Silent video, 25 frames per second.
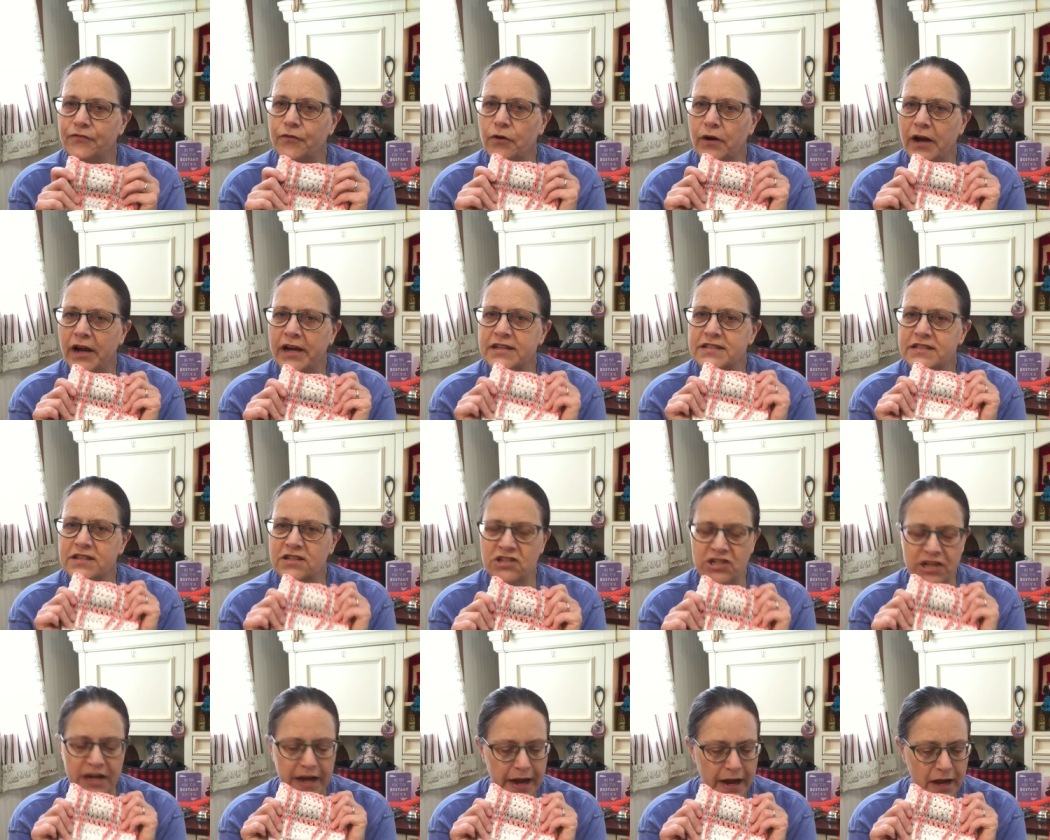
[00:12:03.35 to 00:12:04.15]
for as a
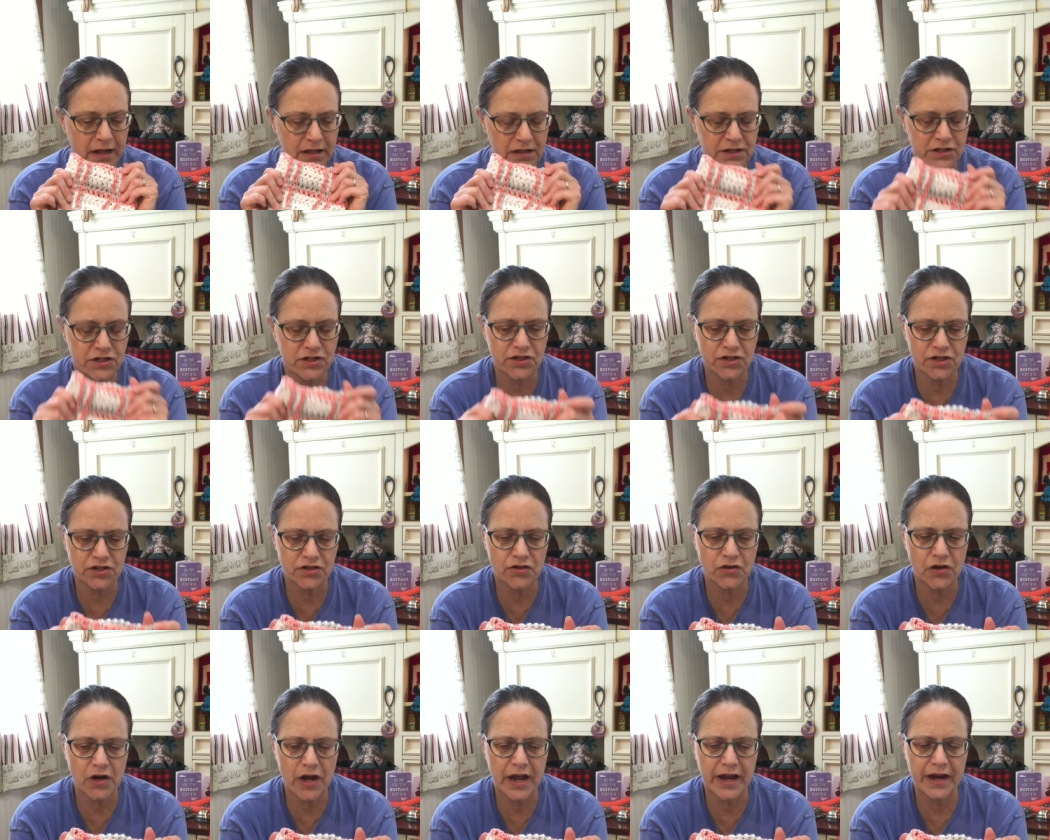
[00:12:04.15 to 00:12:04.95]
challenge to
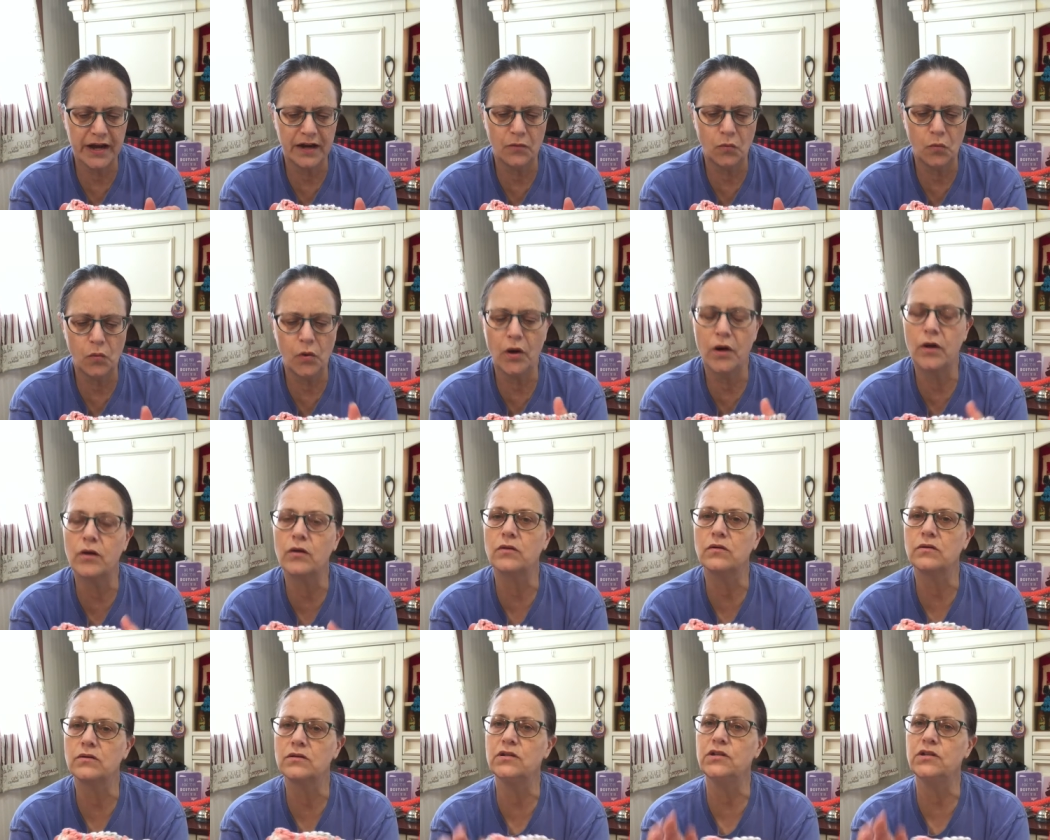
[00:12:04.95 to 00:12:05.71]
try to work,